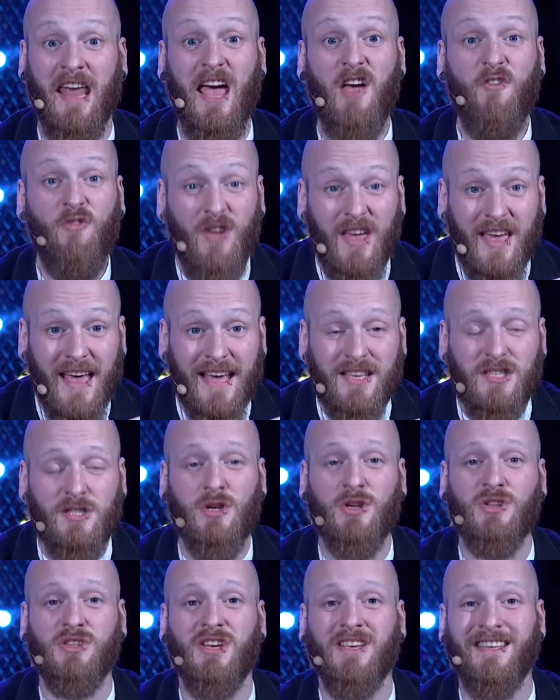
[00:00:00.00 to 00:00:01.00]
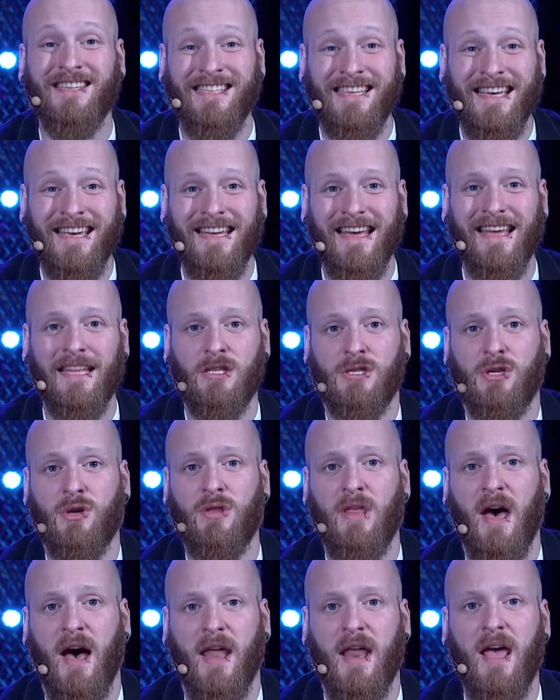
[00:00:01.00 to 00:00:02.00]
If he is to succeed in do
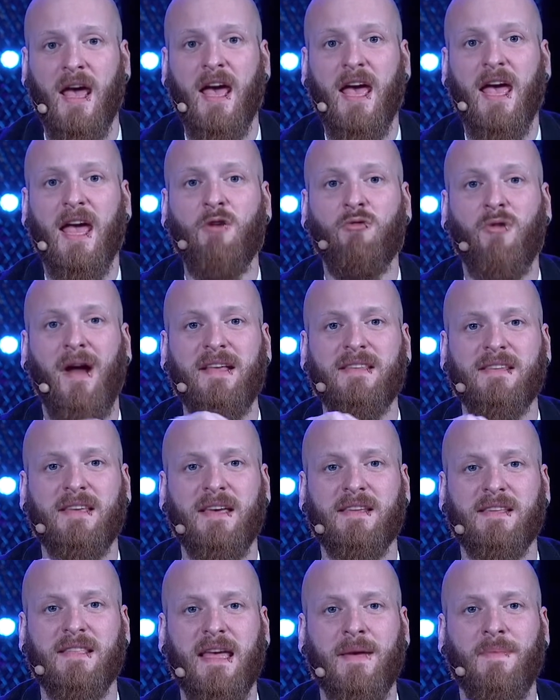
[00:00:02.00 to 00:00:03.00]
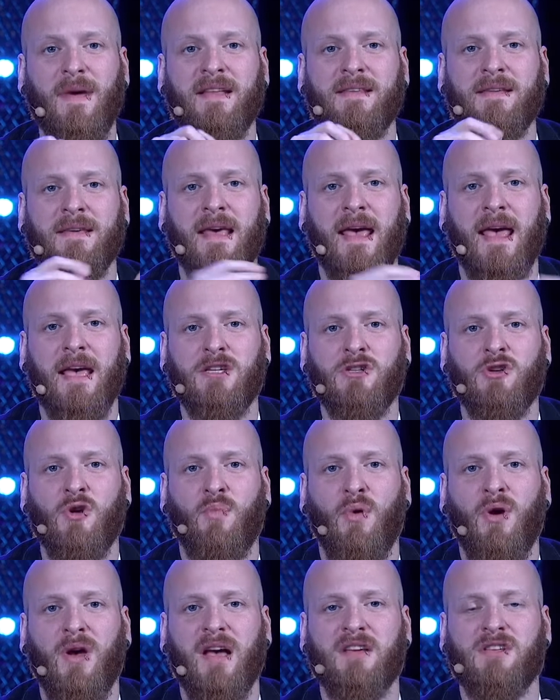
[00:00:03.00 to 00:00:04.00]
that, he writes his name into the history
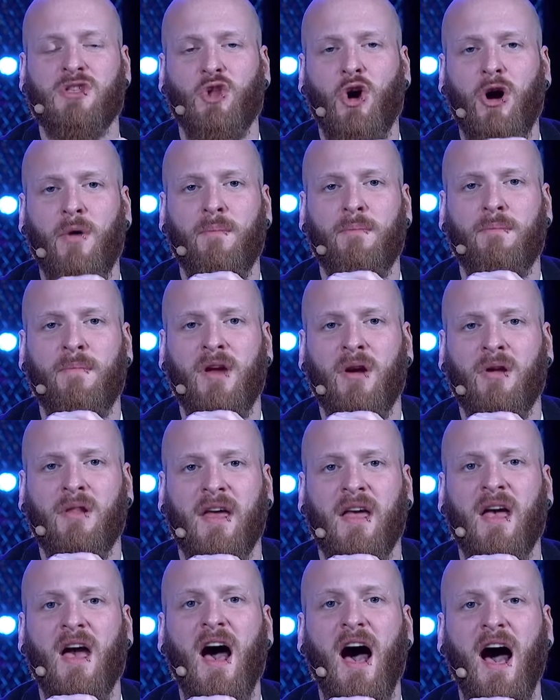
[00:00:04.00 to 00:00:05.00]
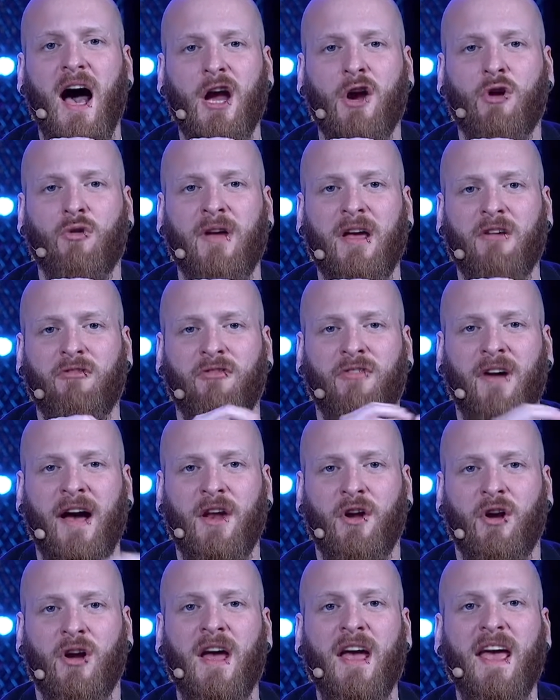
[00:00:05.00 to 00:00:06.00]
book as not merely a great
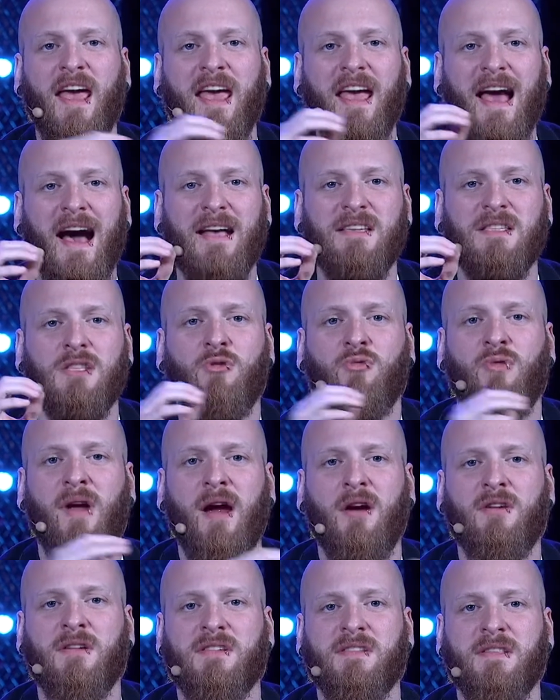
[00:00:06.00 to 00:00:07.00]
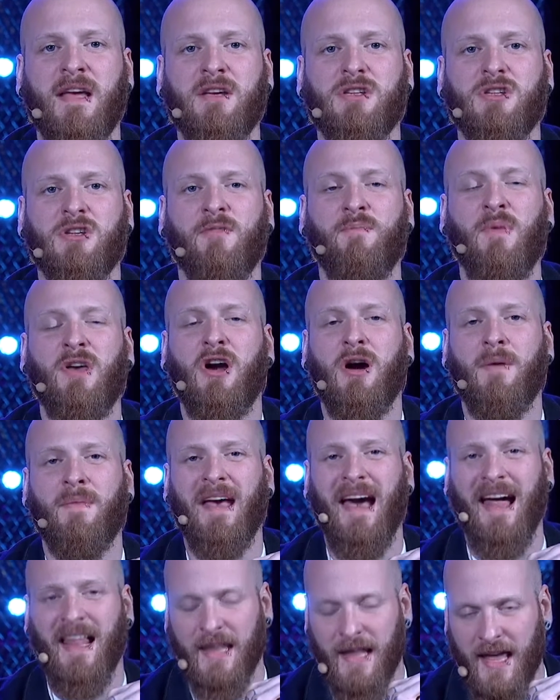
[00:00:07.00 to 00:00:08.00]
fighter. He has the rare distinction of
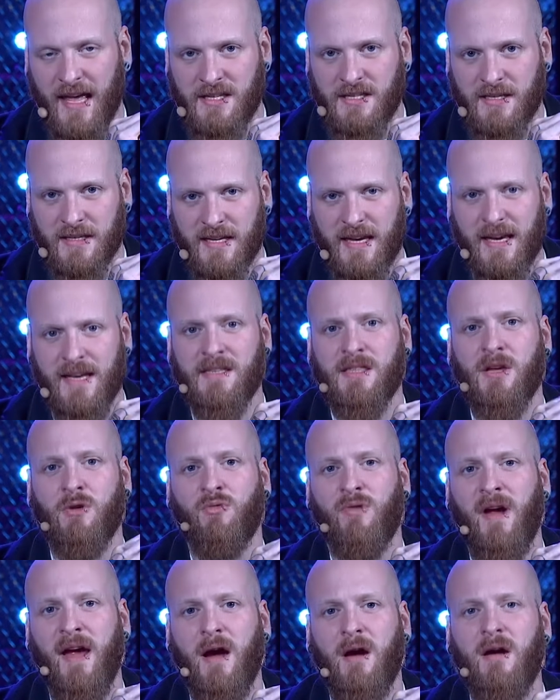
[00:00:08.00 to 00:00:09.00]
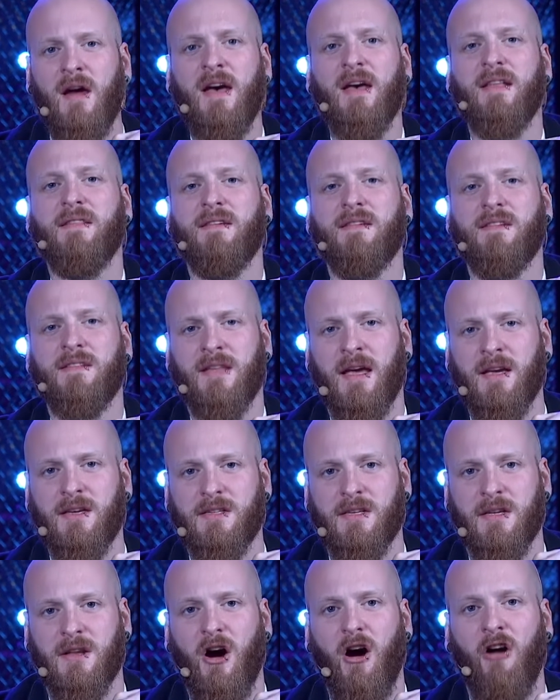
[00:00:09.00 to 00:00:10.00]
becoming a legend. He has the rare
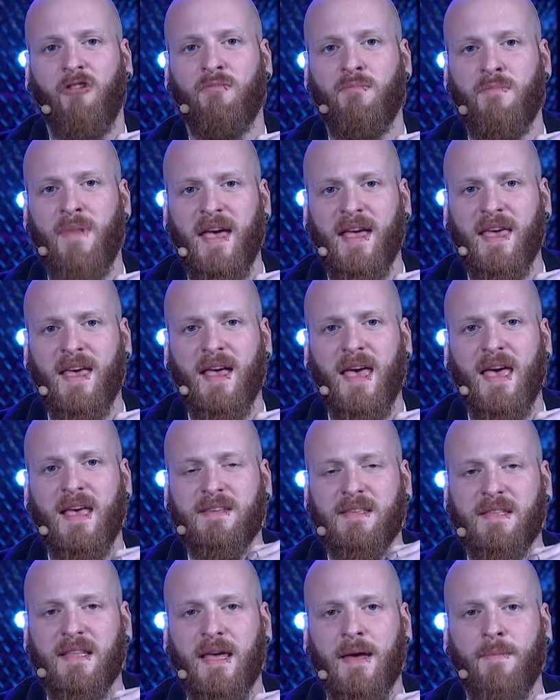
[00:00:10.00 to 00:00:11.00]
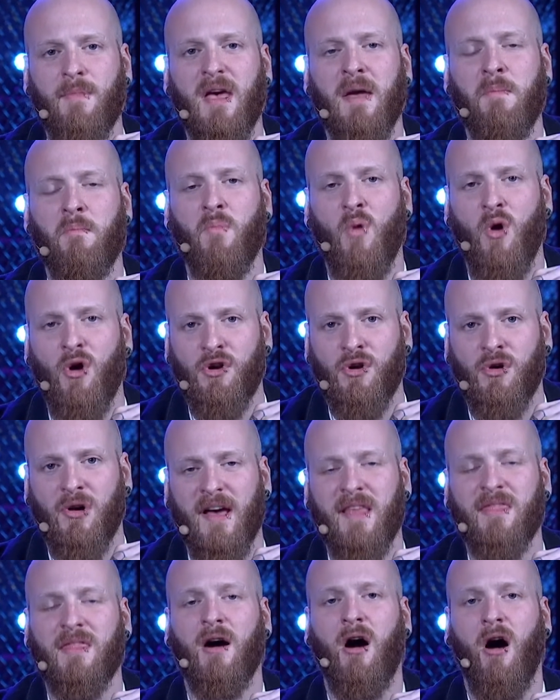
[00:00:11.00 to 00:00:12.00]
distinction of making his name immortal
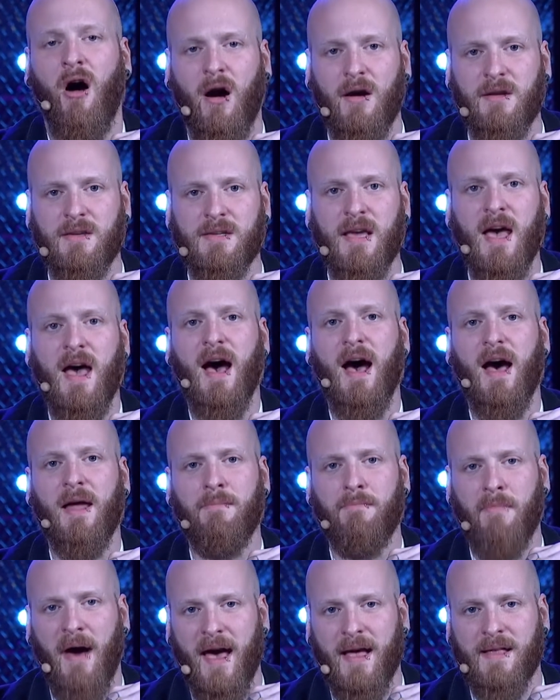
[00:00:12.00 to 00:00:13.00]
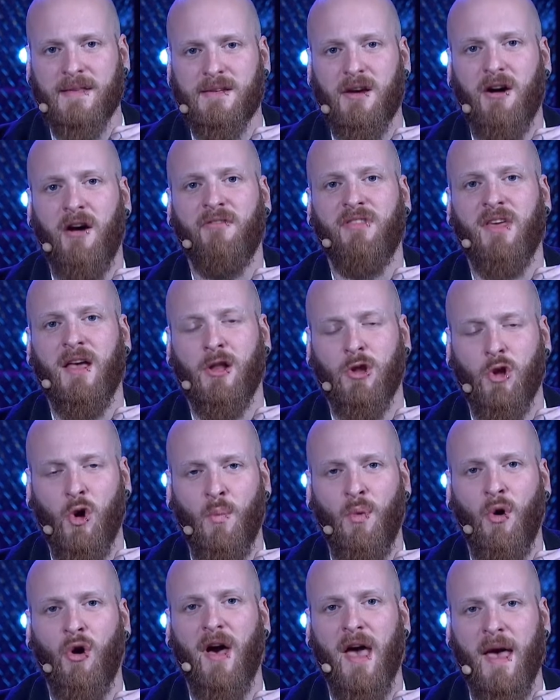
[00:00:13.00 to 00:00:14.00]
in the hearts and minds of the
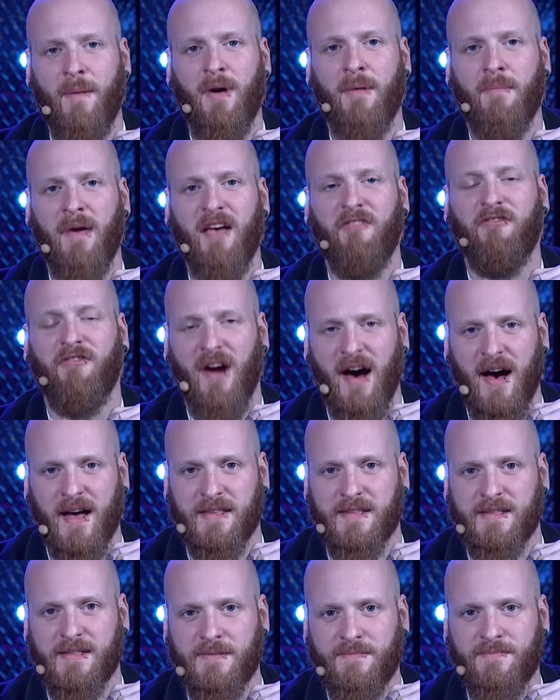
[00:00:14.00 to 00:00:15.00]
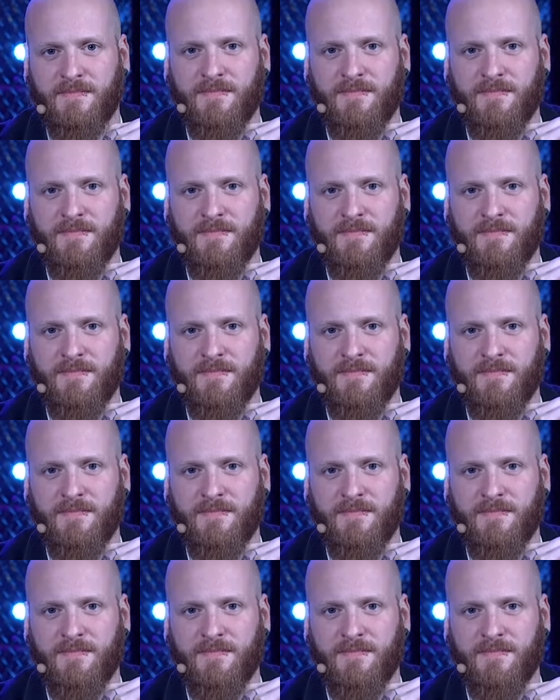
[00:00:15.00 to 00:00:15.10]
global MMA fans.